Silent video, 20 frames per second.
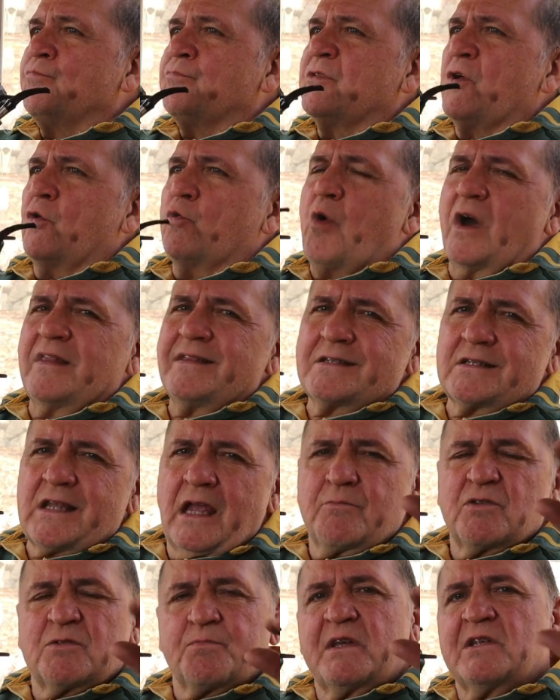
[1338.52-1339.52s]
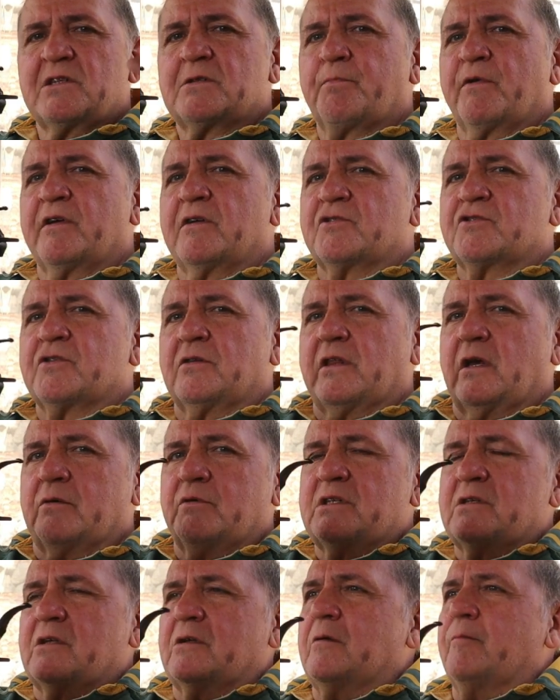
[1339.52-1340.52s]
Not quite the same as being spiritual, though,
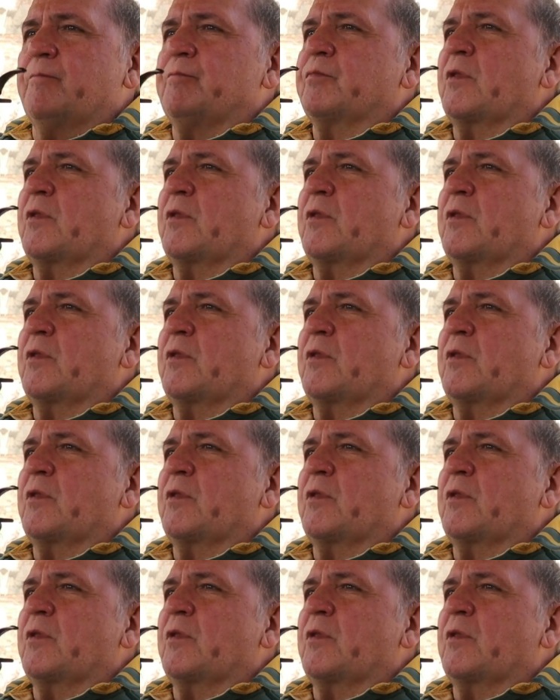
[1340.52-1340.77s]
is it?